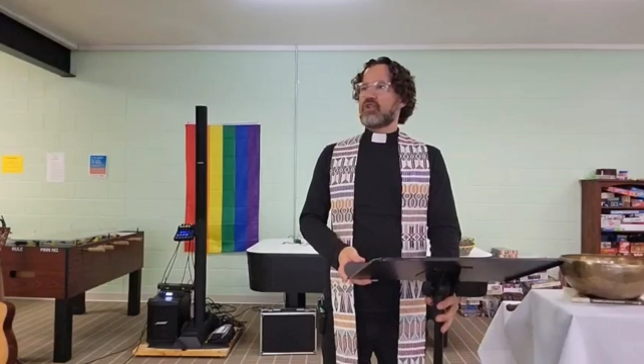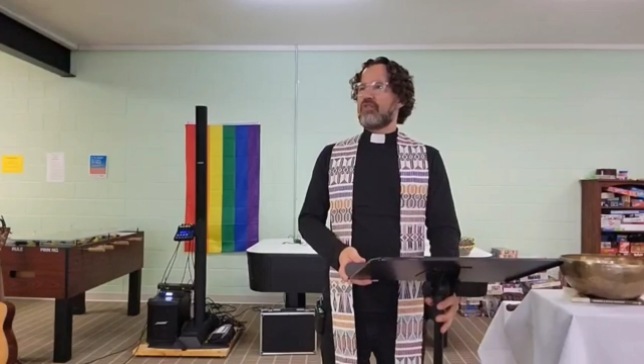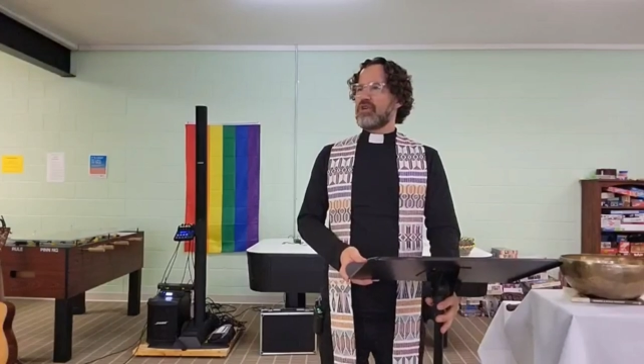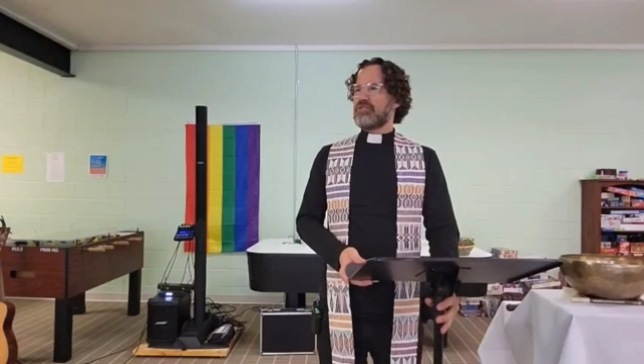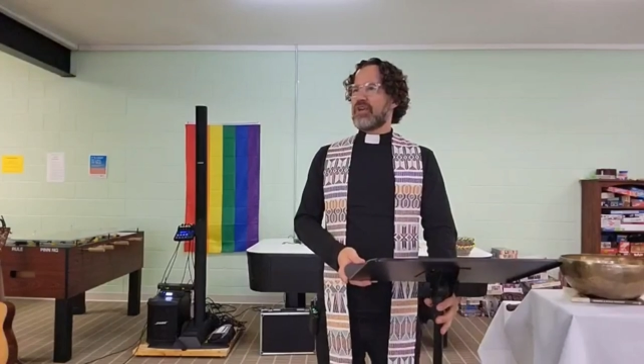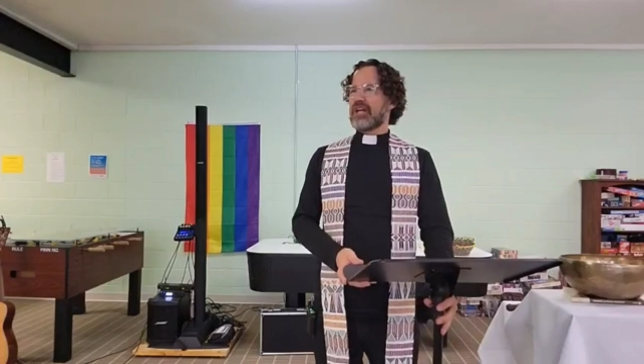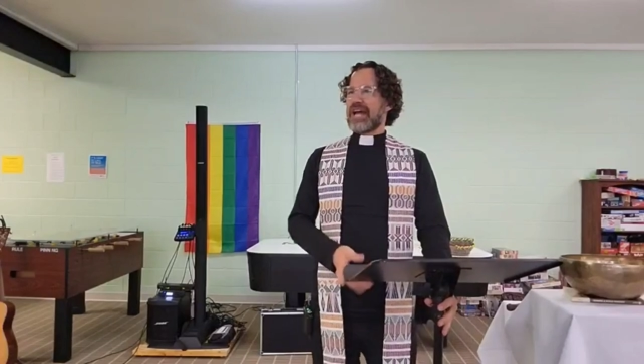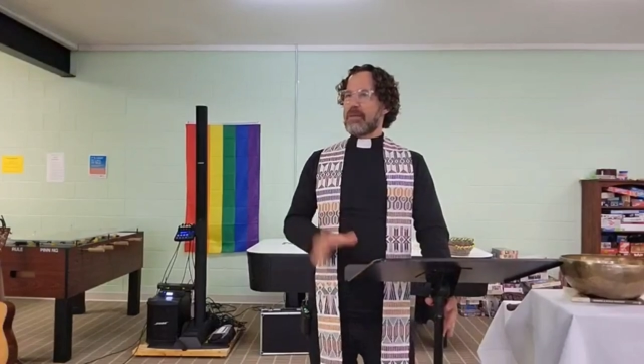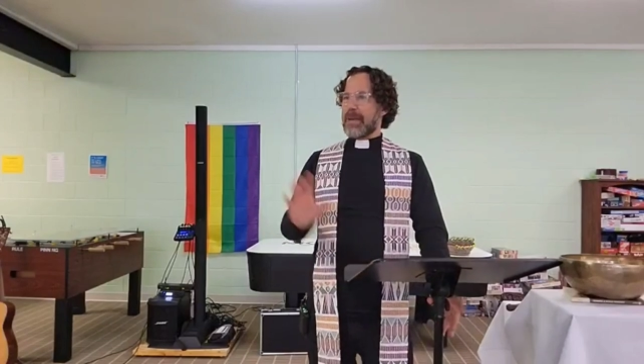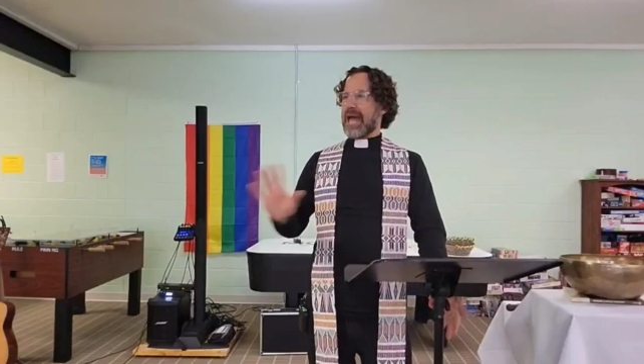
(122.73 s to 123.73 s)
I've always felt kind
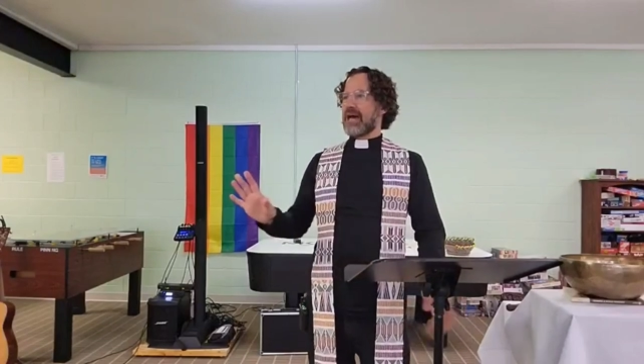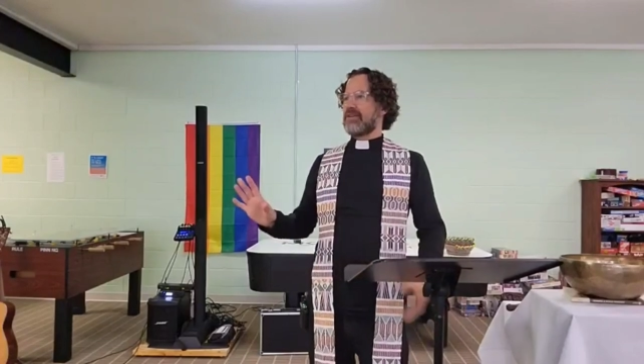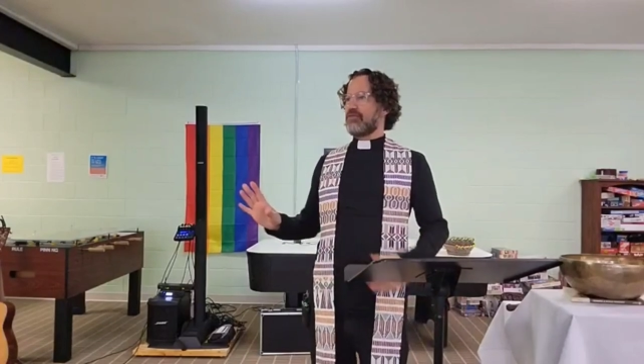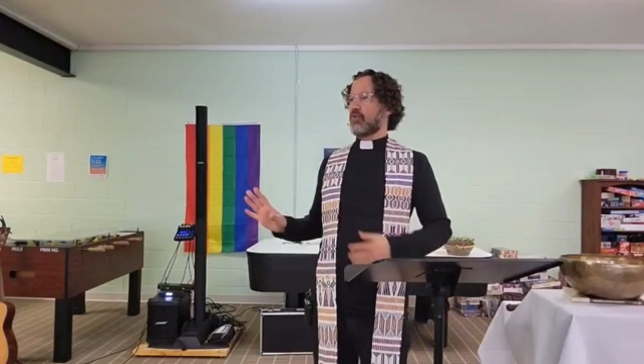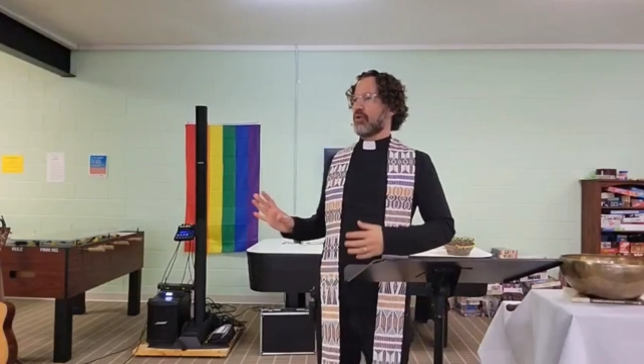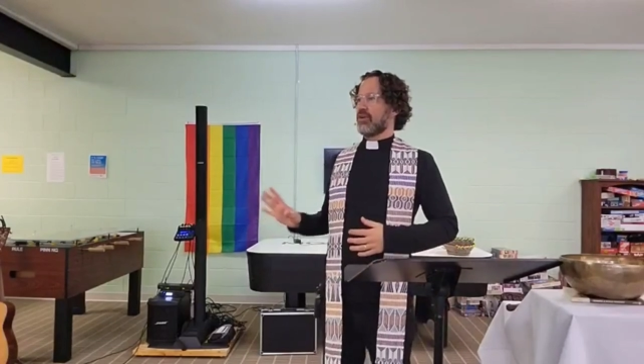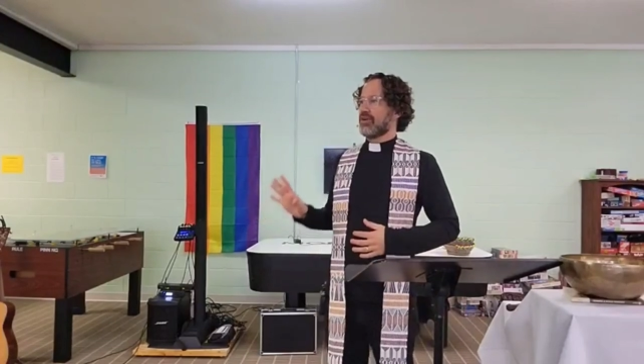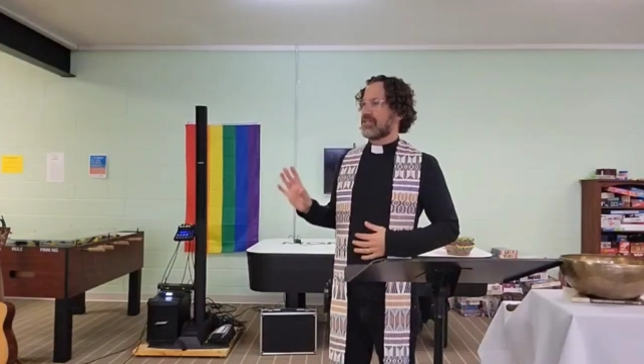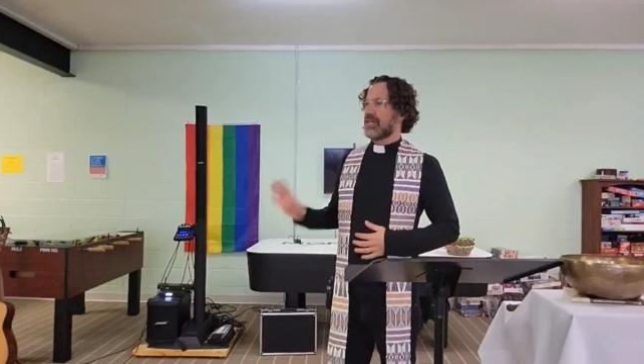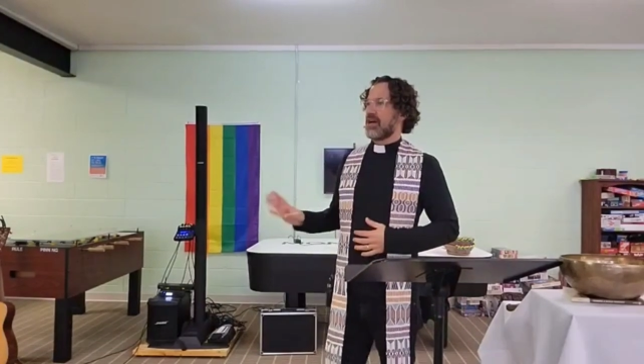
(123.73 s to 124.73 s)
of bad for
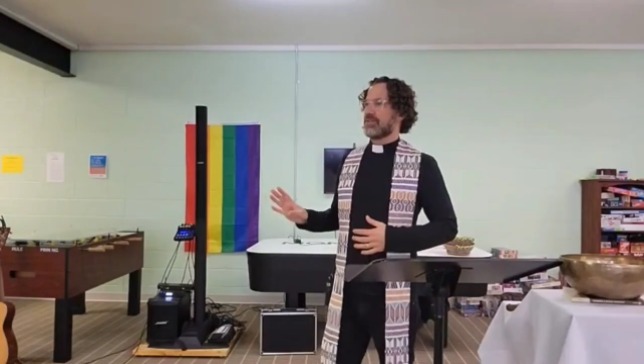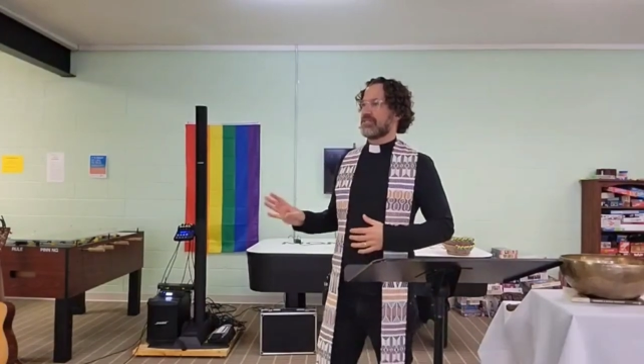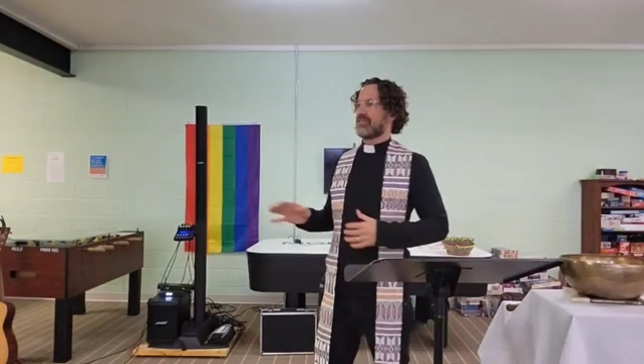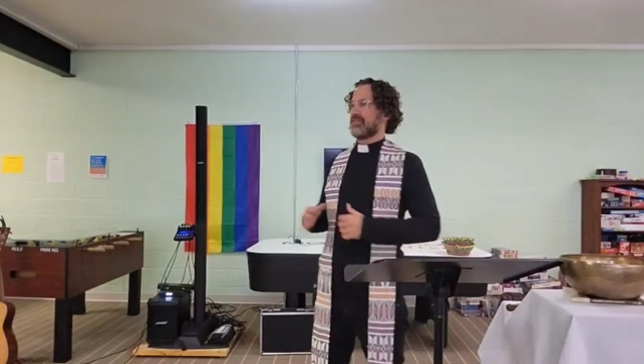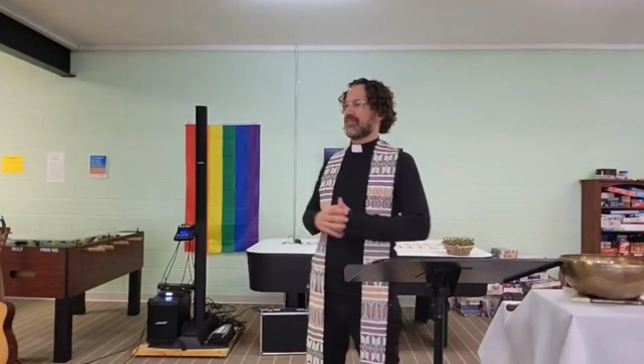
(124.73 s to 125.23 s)
Thomas.